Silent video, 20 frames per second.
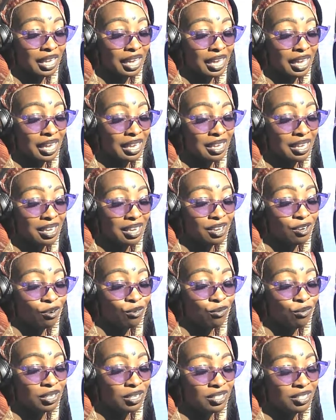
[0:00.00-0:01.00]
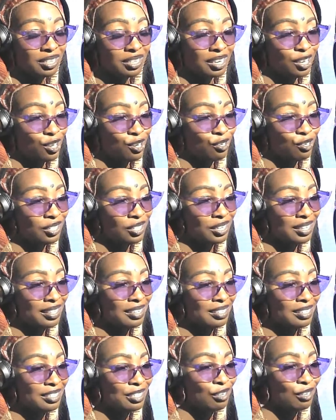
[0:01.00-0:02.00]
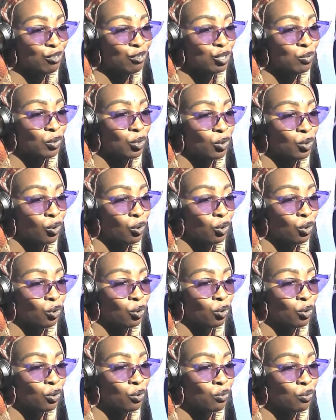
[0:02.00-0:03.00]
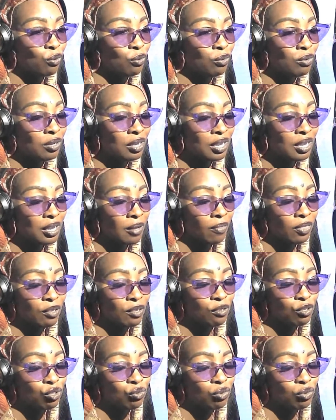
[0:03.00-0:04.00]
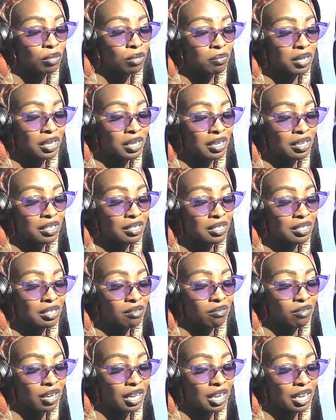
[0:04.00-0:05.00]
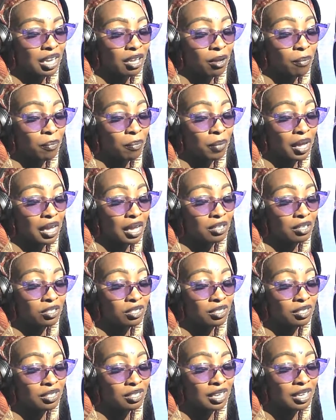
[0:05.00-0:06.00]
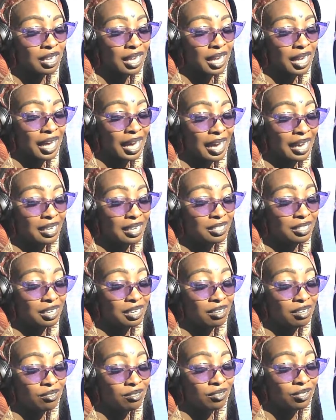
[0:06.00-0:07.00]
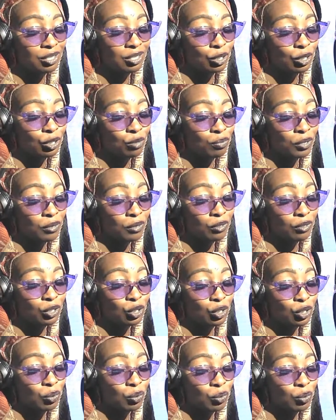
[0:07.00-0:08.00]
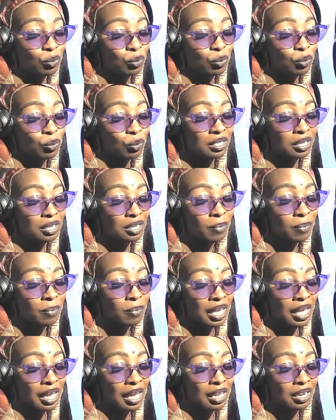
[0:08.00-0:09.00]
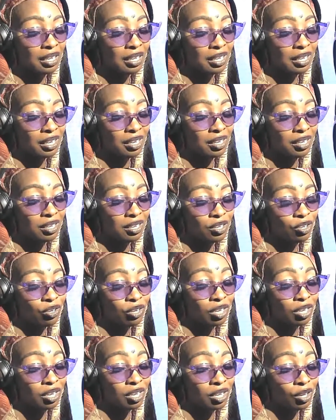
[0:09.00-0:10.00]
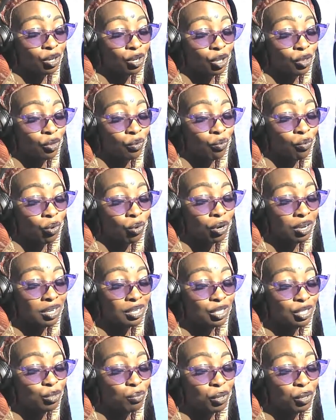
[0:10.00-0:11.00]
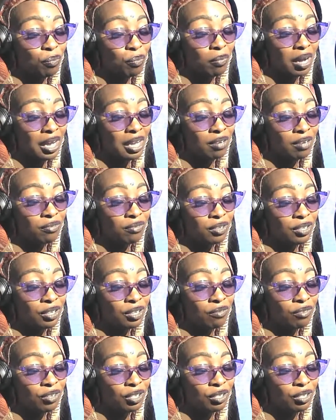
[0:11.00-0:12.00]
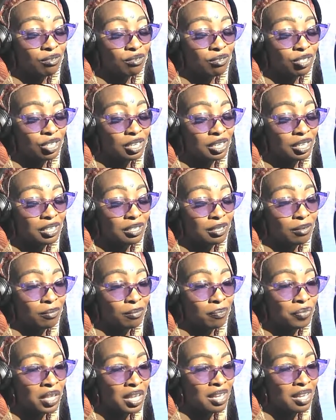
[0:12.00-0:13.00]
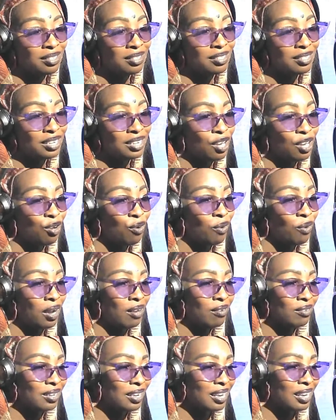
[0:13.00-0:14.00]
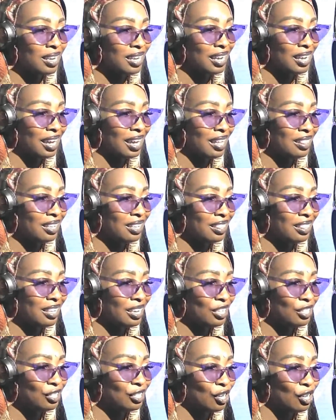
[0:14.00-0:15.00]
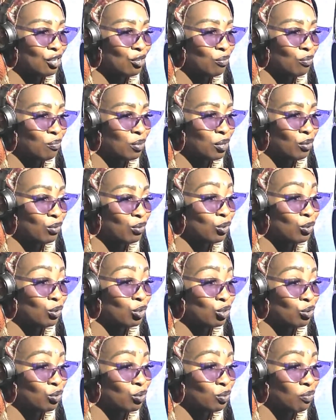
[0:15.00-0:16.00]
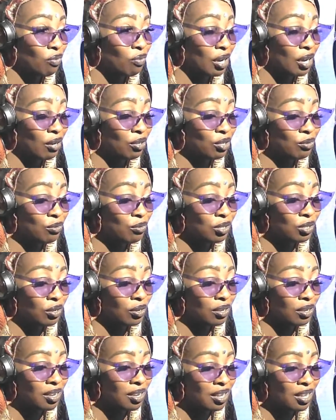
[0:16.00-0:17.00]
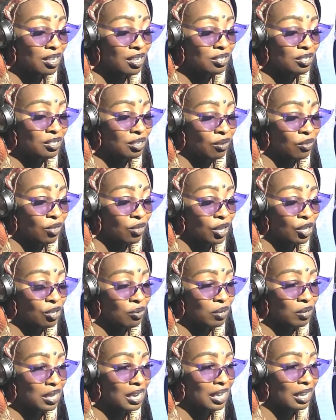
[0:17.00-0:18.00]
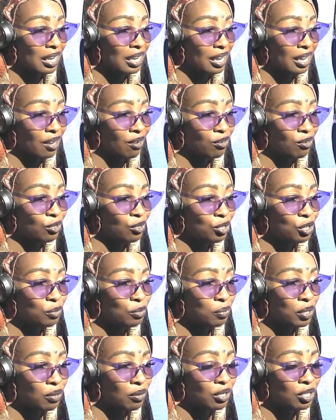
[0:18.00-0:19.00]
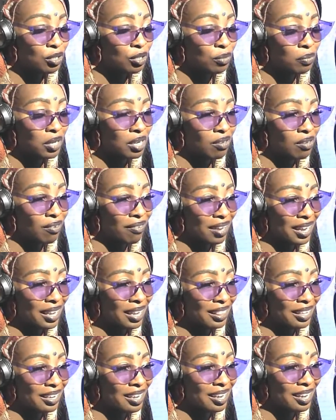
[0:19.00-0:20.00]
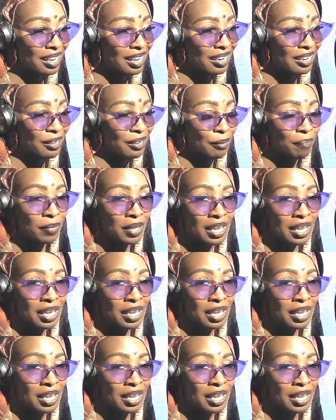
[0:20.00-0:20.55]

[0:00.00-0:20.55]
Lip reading: And in Orisha energy, this deals with Olokun, the dreaminess, divine compassion, ideals, and spirituality. And again, you're getting another warning to be mindful of delusionism. Stay grounded in the things that you build your true values on so that you can allow your spirit to be divinely guided.